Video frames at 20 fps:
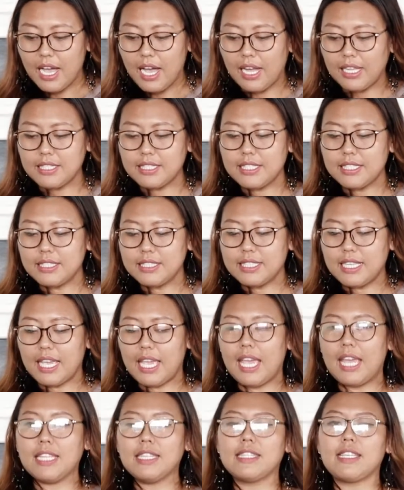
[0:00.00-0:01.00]
until they
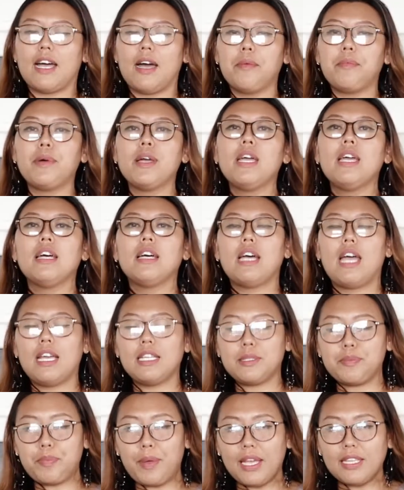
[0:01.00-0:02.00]
end up
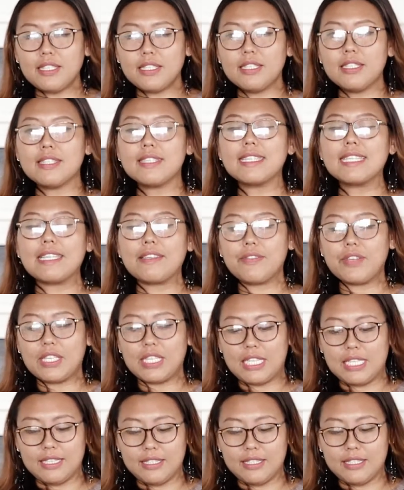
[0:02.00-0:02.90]
as peasants living in